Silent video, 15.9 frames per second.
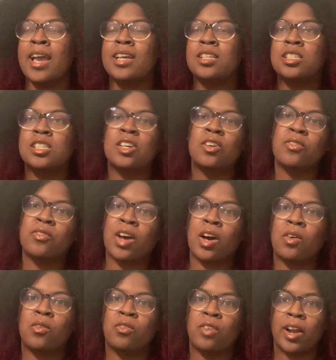It still
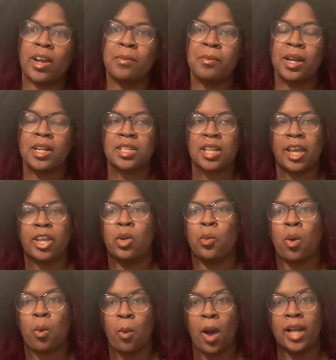felt very much like you
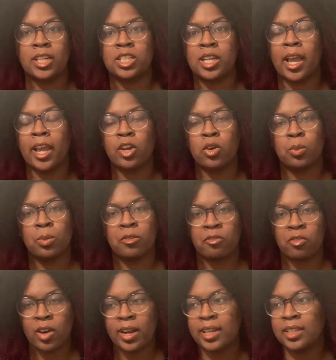were watching a group of
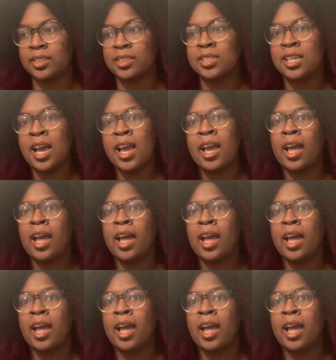friends